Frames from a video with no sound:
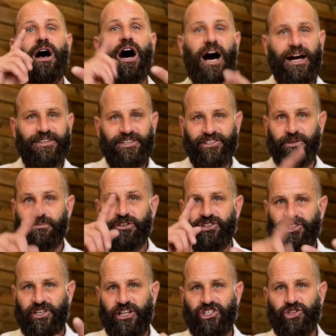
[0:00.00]
Autism,
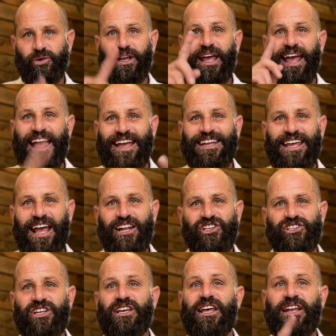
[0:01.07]
sensory,
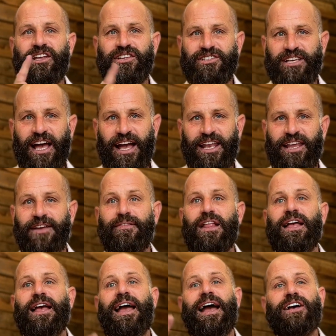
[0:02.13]
ADHD, and anxiety,
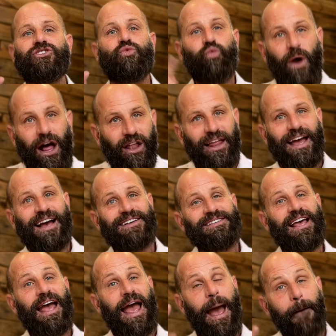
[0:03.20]
as well as
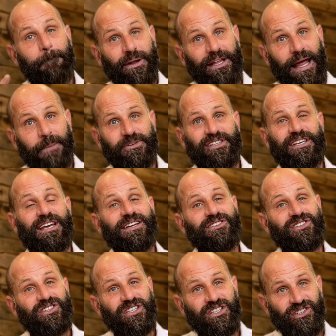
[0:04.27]
epilepsy and
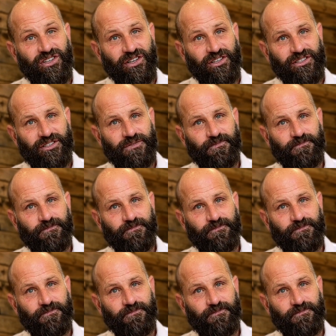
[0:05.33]
seizures.